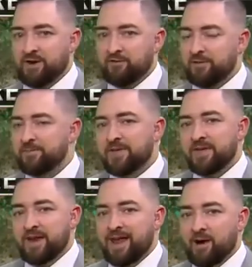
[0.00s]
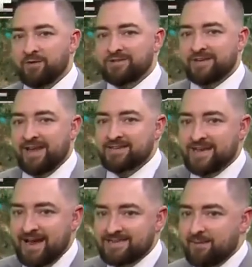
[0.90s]
cover. Now, today's
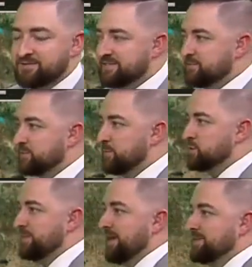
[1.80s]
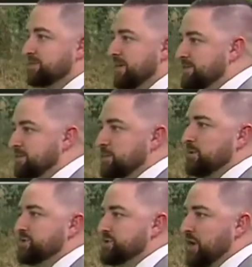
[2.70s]
high temperatures, this was supposed to be yesterday, so it was
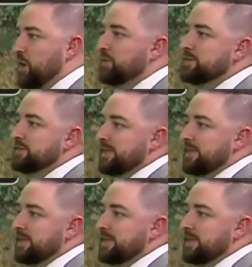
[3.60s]
supposed to show